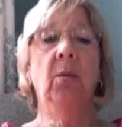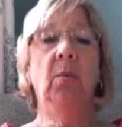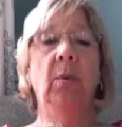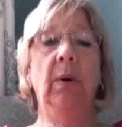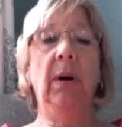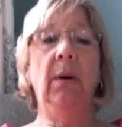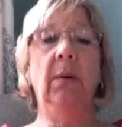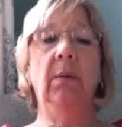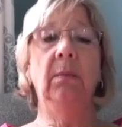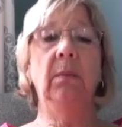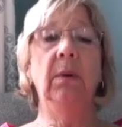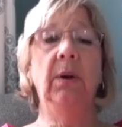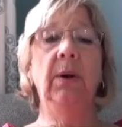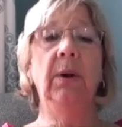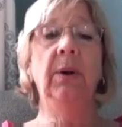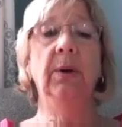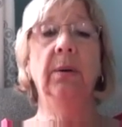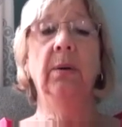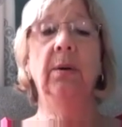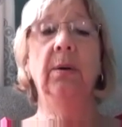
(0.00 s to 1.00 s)
Well,
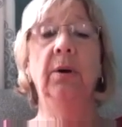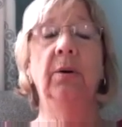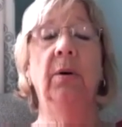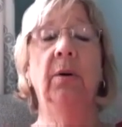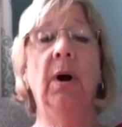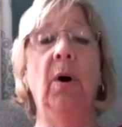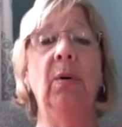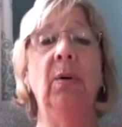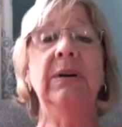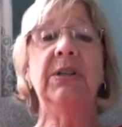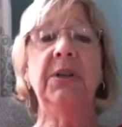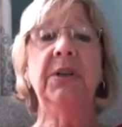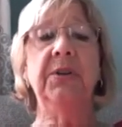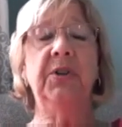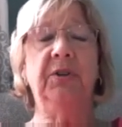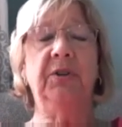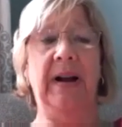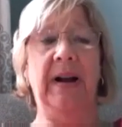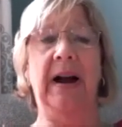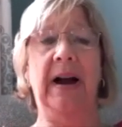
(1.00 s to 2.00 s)
you're always a
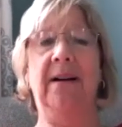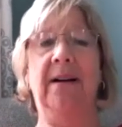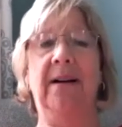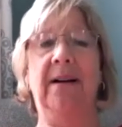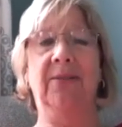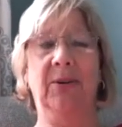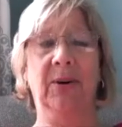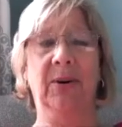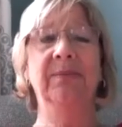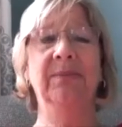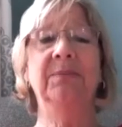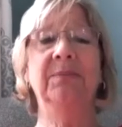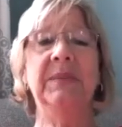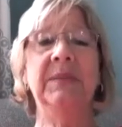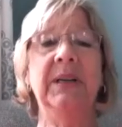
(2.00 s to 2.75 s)
survivor.